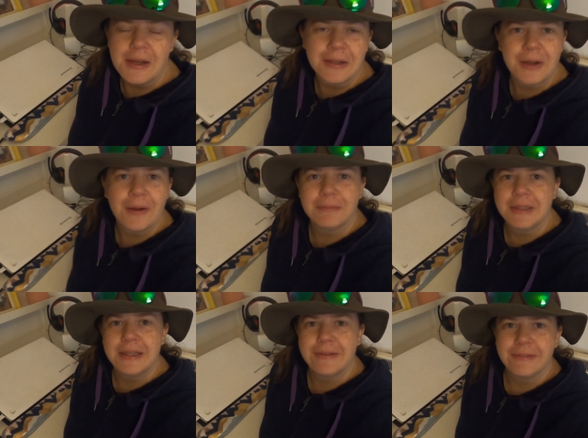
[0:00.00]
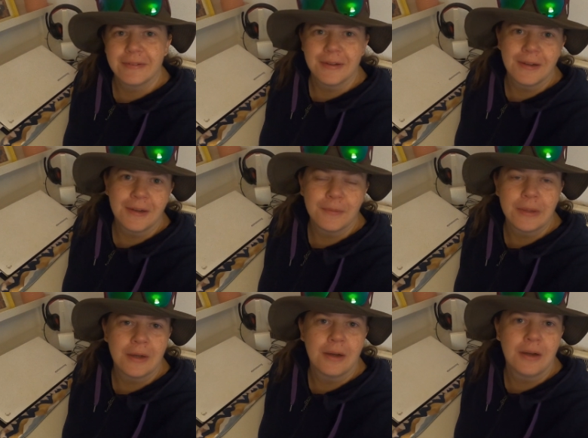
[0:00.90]
I can't believe uh,
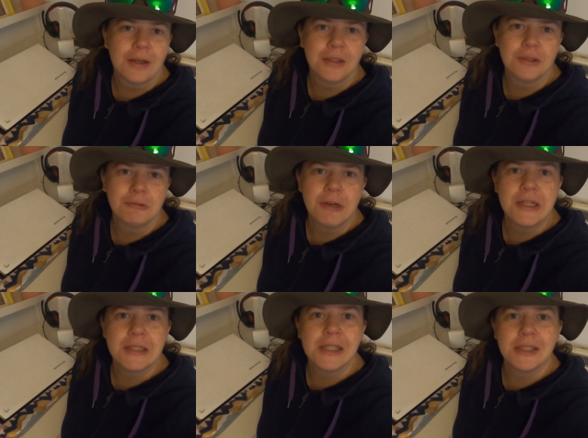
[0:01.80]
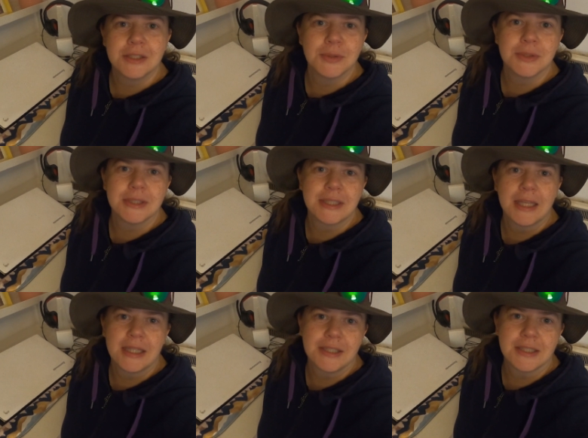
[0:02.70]
we are racing towards
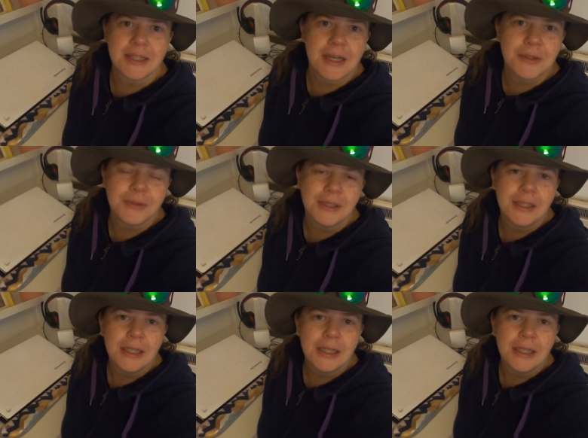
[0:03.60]
the end now